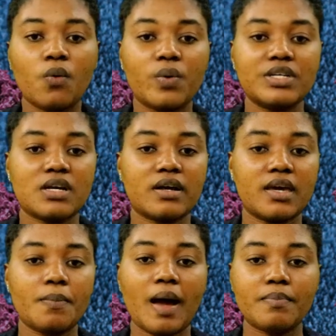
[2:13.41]
We shall
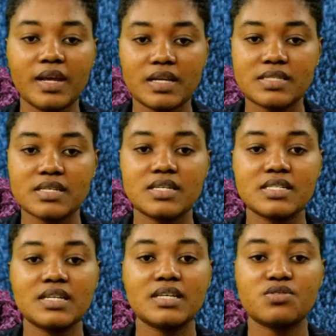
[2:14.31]
keep updating
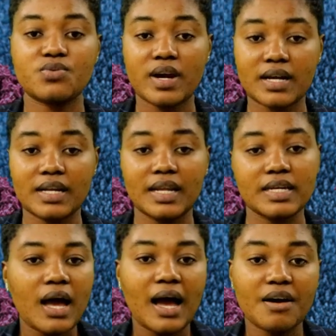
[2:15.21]
this list regularly,